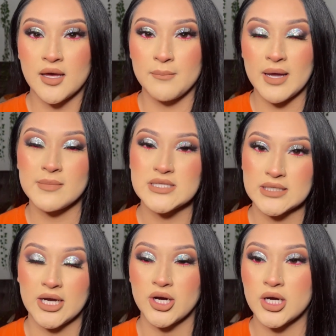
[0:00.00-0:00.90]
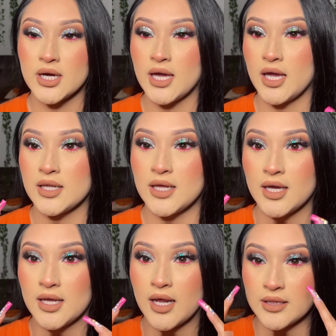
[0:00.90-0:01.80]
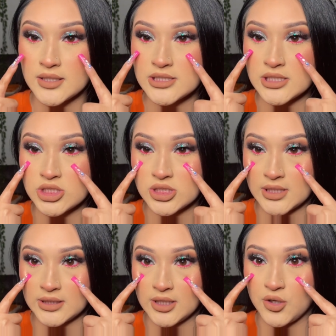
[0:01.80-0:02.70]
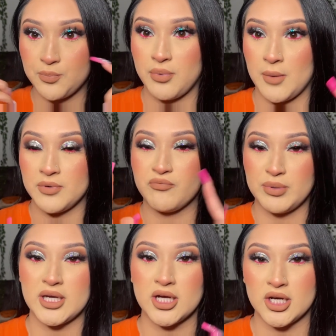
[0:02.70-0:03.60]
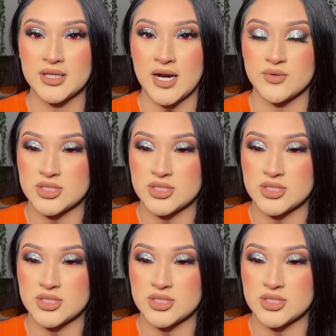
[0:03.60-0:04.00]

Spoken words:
my mascara, and then this is just like the little pop of pink color that I was